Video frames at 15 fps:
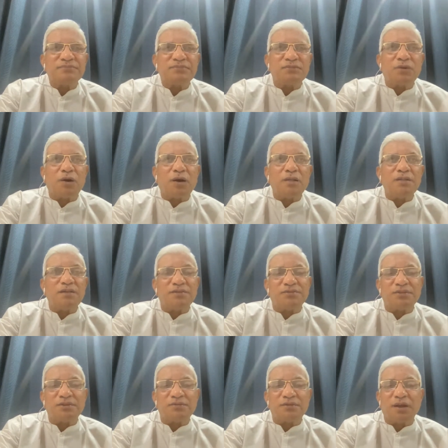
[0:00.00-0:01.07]
So all these
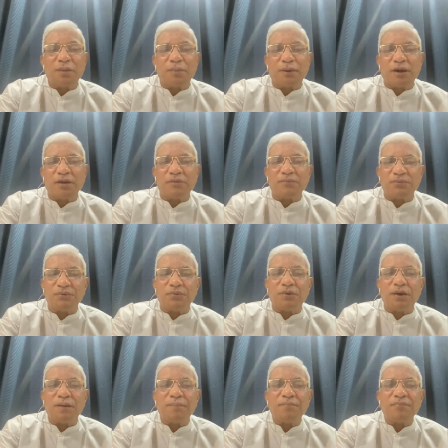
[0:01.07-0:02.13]
things are part of yoga.